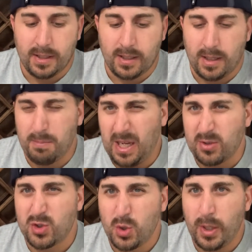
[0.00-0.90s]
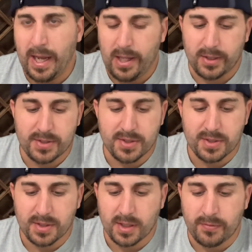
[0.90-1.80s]
about 2
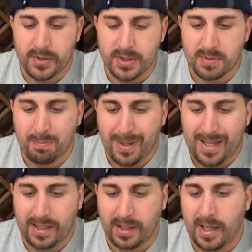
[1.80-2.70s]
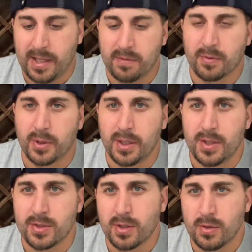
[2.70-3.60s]
gallons of this pink
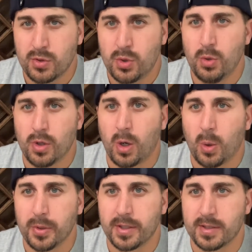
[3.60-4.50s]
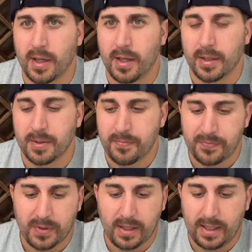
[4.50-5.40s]
antifreeze to the holding tank,
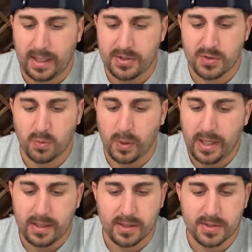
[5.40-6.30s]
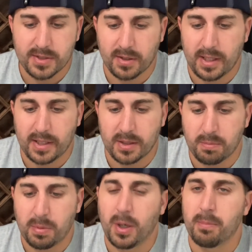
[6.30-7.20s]
and I just waited until I could
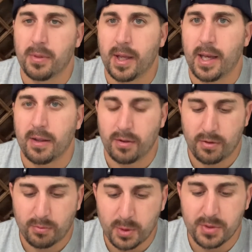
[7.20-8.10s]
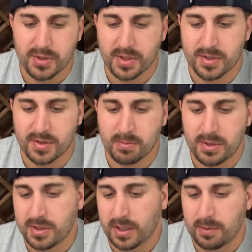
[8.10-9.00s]
pump that through the system
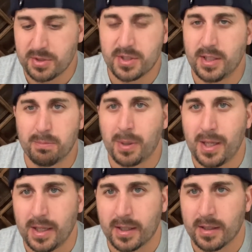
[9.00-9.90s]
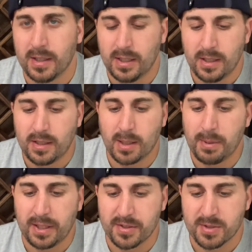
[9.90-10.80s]
until I was seeing pink come
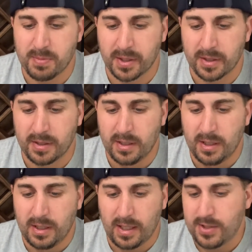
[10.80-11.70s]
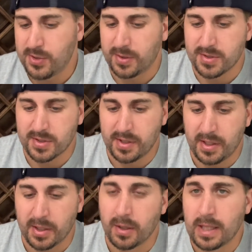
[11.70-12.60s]
out of the spigot, as you can see
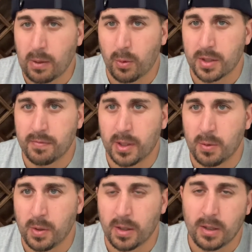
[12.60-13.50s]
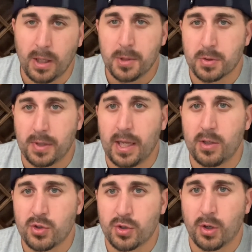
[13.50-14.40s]
here, and that worked very well. So that
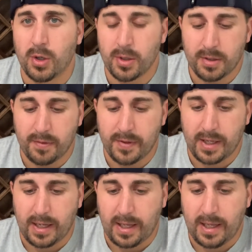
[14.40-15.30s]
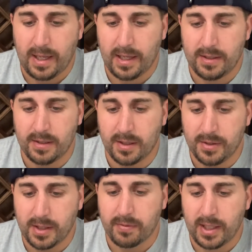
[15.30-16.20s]
ensured that I had
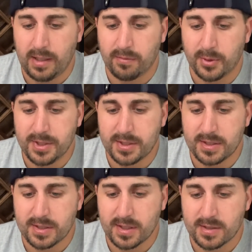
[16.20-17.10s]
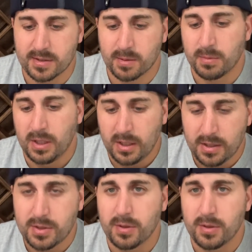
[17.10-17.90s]
enough antifreeze in the system to